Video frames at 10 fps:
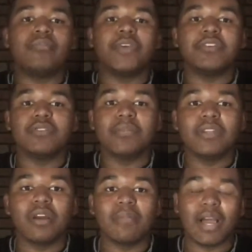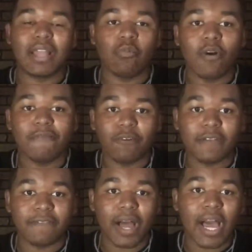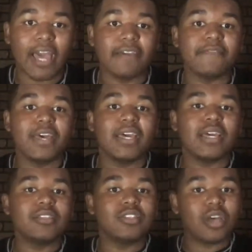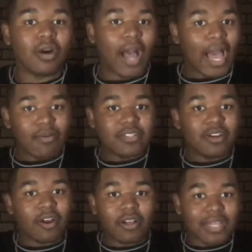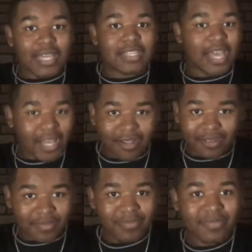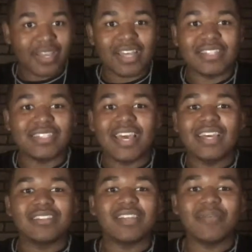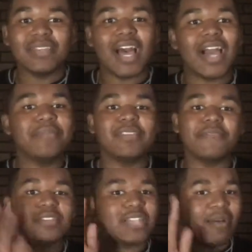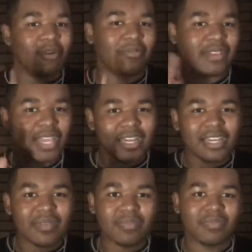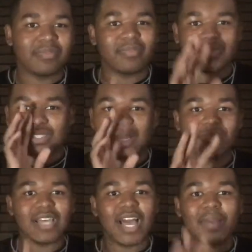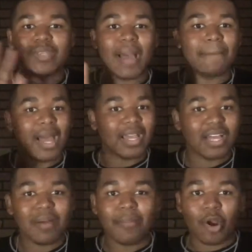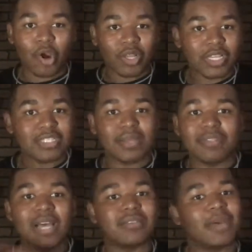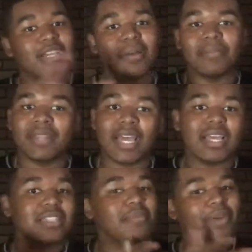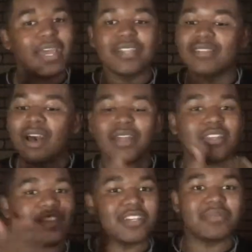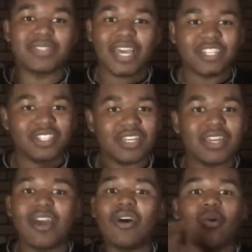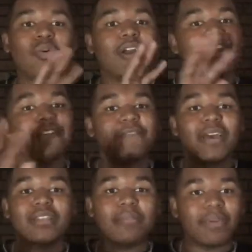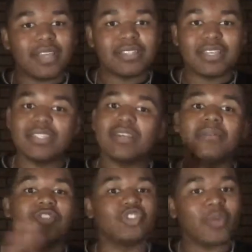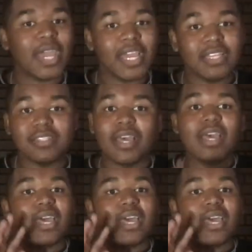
he was gonna be there by like 1:45, and so I was there early as hell, because sometimes if it's not work related, sometimes I might come early, sometimes I might come late. It depends on the transportation, or if the buses and trains